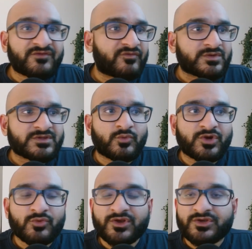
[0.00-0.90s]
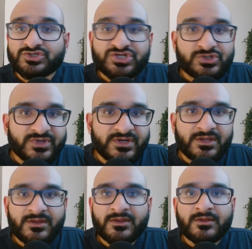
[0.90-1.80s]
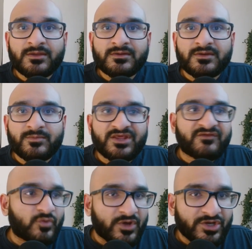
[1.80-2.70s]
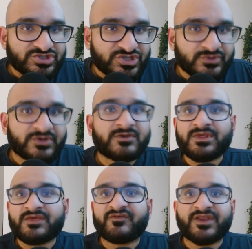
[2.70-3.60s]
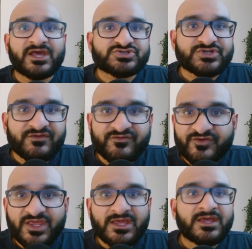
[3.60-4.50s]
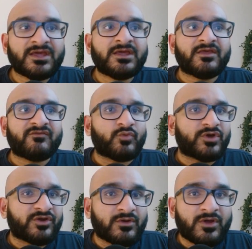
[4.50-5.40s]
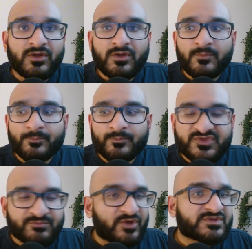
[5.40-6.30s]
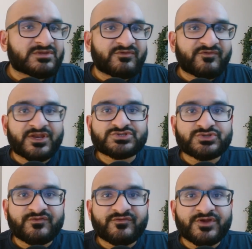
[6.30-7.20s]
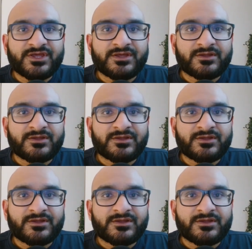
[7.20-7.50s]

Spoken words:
Focus on where you want your children to be. If you want your children to be financially free, if you want your spouse to be financially free,